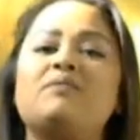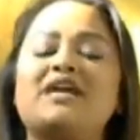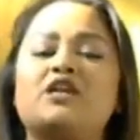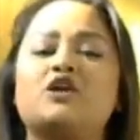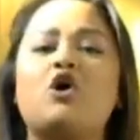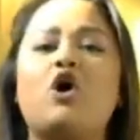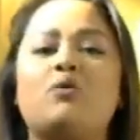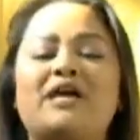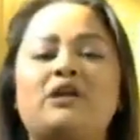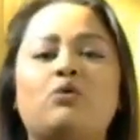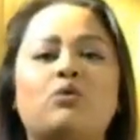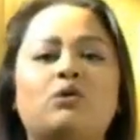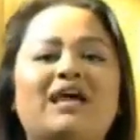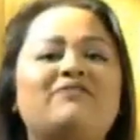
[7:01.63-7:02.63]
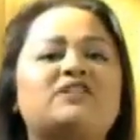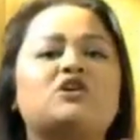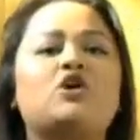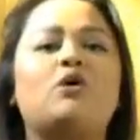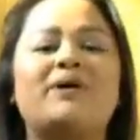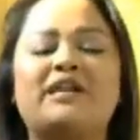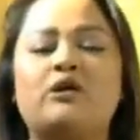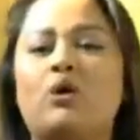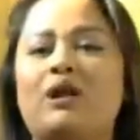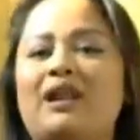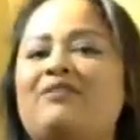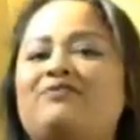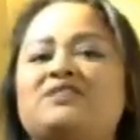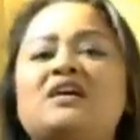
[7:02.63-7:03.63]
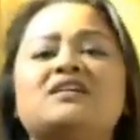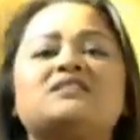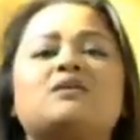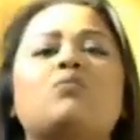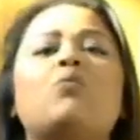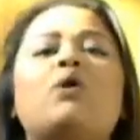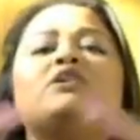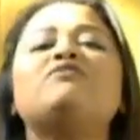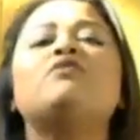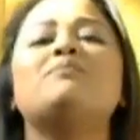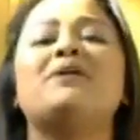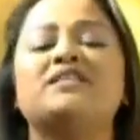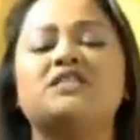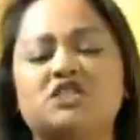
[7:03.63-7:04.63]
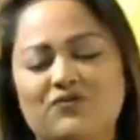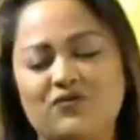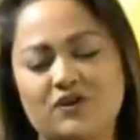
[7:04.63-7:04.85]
made a comment or left a comment or left some wonderful message for